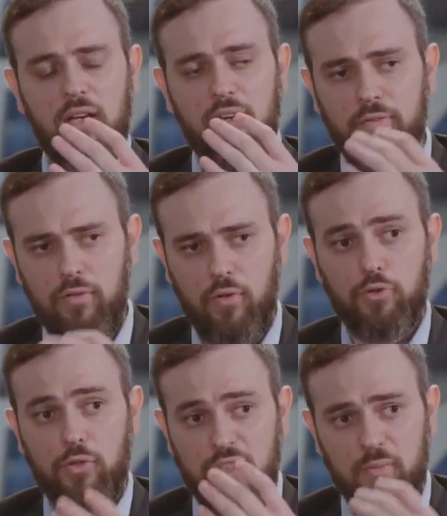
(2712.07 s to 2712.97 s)

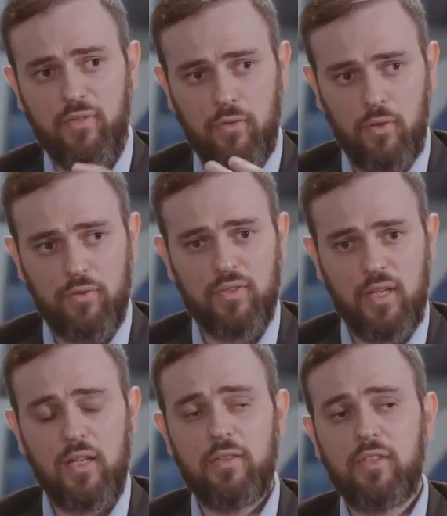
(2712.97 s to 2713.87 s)
tourism inflows,
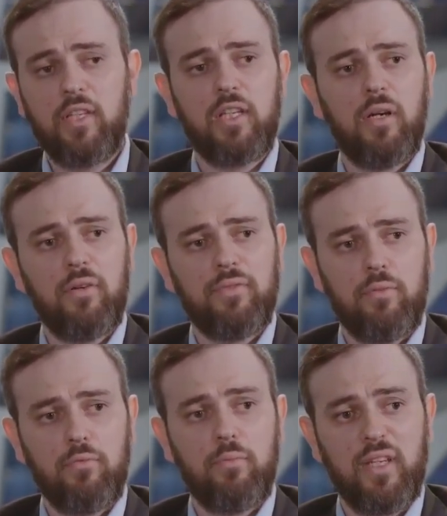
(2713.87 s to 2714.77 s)
the rebound
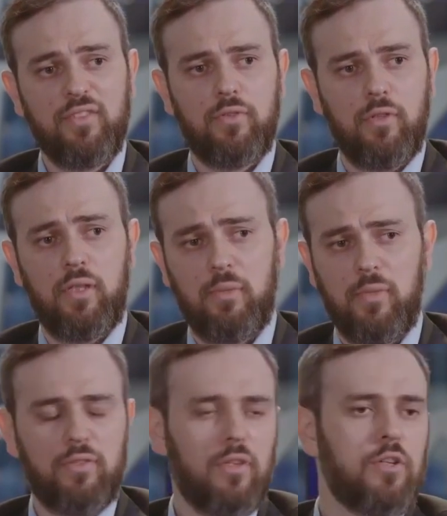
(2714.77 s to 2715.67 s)
will be a strong rebound.